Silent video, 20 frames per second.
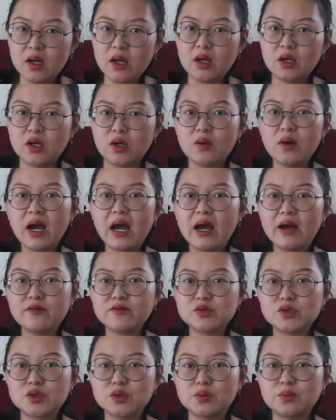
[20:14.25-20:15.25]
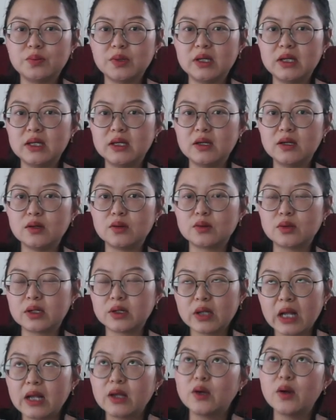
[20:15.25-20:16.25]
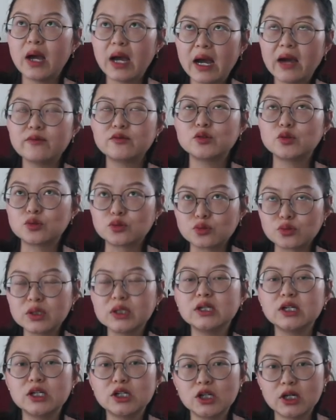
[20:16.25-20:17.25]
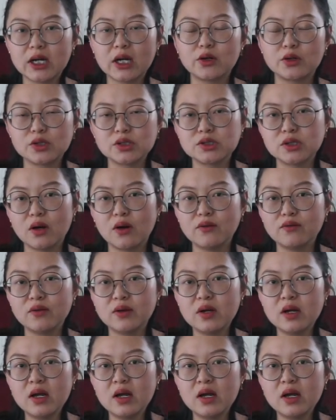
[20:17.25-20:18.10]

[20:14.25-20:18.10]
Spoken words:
You have to really look at yourself